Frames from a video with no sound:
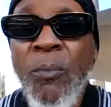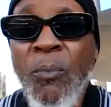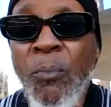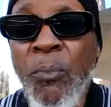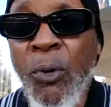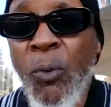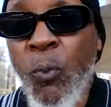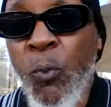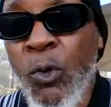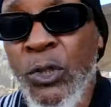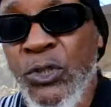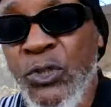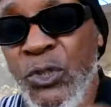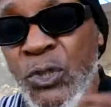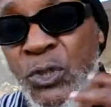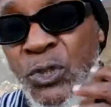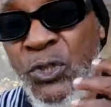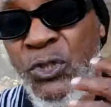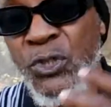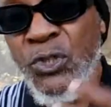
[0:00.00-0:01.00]
But what
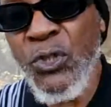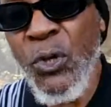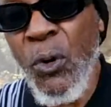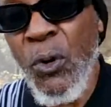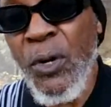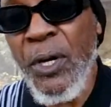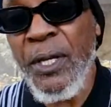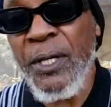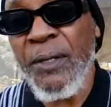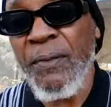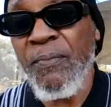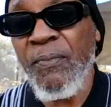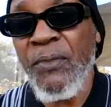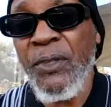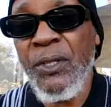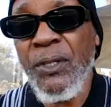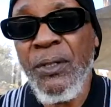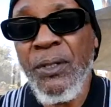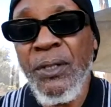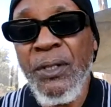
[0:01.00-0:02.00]
you're showing
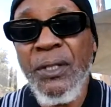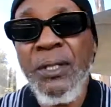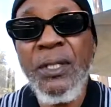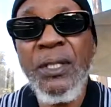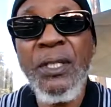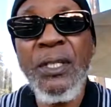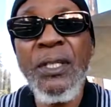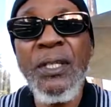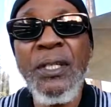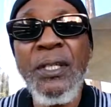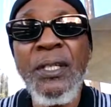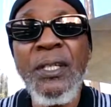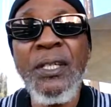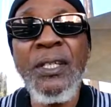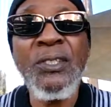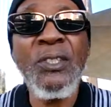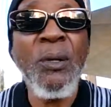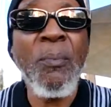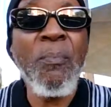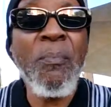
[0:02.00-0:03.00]

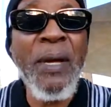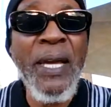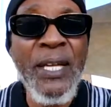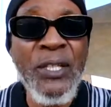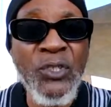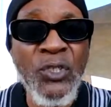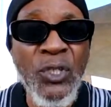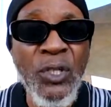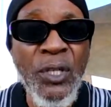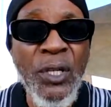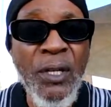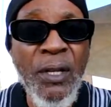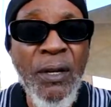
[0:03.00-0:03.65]
is a major